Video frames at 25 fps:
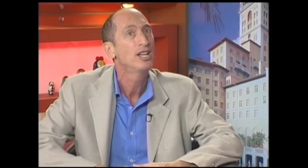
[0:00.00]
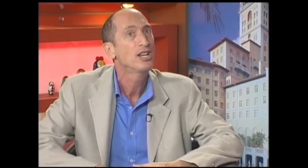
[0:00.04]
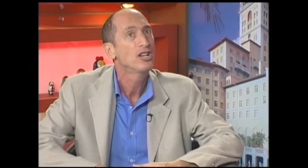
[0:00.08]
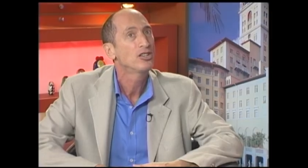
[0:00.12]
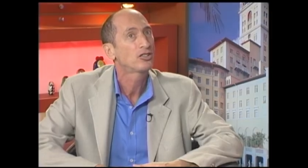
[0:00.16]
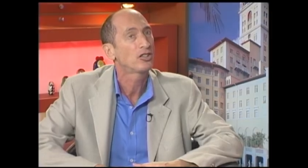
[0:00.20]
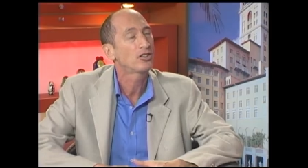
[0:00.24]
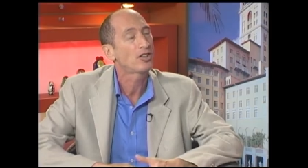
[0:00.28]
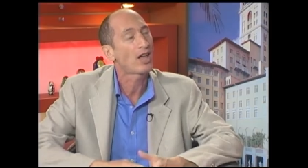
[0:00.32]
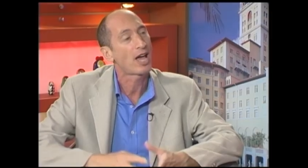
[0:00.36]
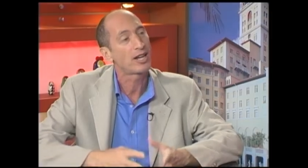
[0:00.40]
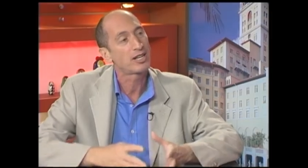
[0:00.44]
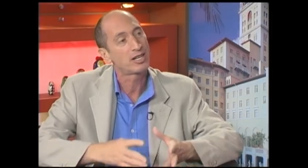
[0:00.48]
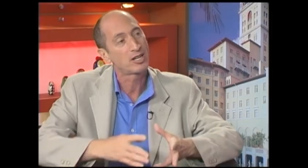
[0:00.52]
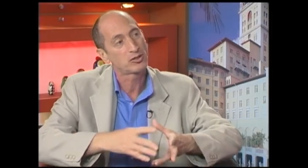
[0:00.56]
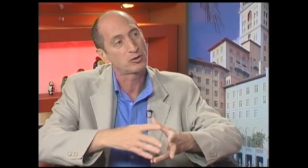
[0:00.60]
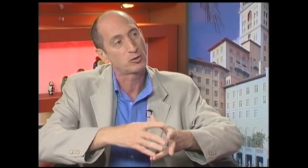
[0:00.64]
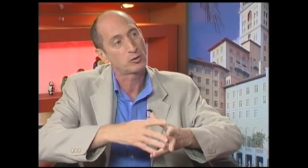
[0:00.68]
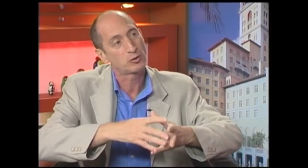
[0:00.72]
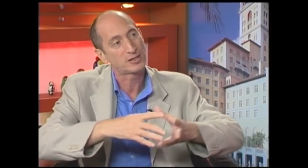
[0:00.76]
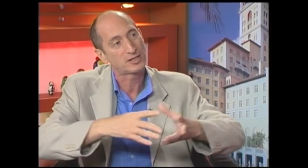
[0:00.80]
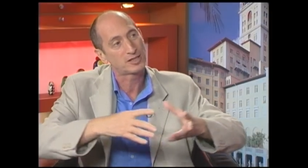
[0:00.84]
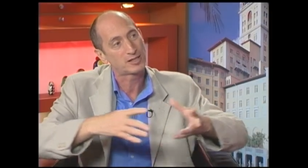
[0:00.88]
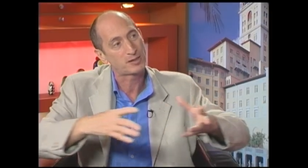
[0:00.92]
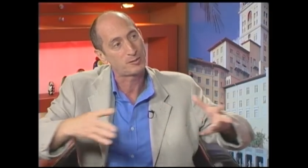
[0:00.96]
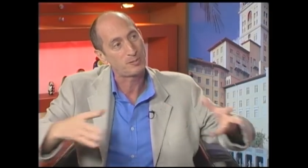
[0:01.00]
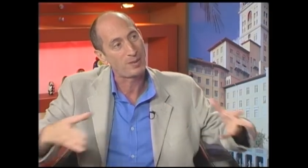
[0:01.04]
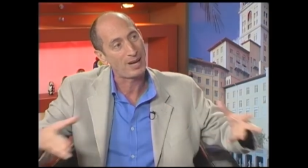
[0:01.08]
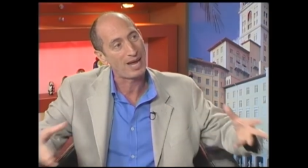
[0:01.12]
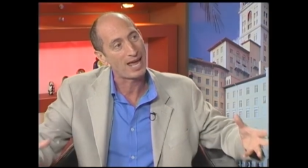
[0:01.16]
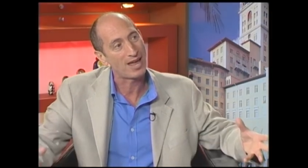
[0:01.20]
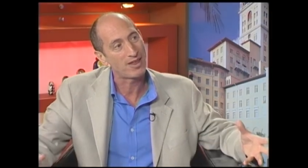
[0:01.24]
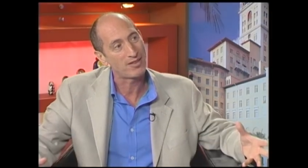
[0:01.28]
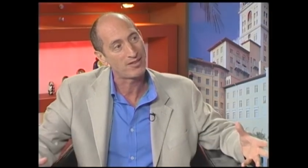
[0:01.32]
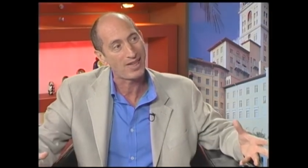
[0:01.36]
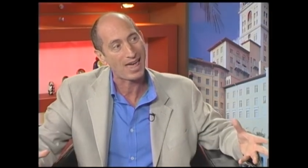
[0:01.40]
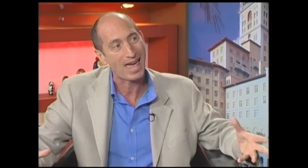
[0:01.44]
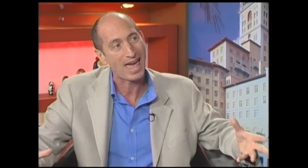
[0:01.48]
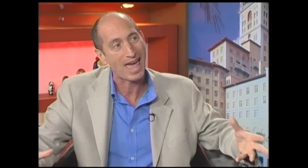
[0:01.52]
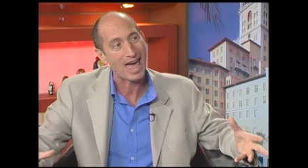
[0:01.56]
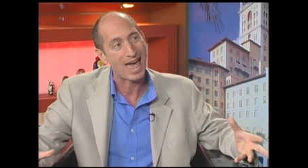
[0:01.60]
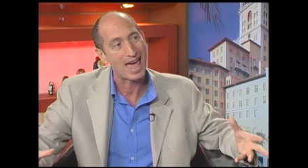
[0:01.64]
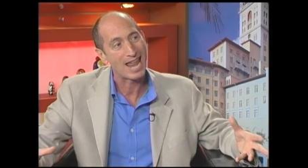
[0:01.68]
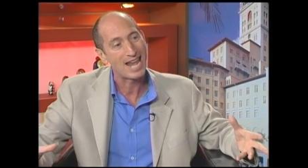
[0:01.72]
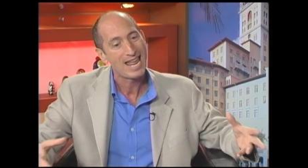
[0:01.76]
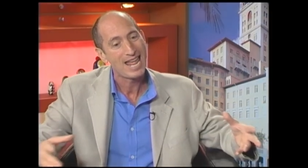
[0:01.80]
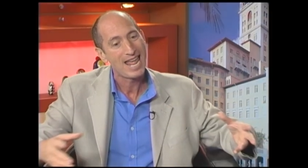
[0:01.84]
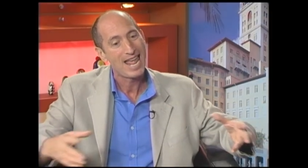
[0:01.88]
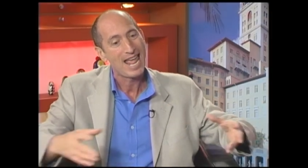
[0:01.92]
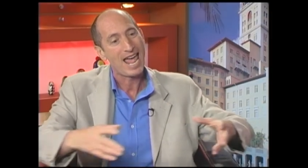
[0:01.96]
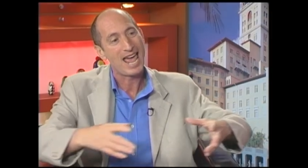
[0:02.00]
So the idea is to expand that,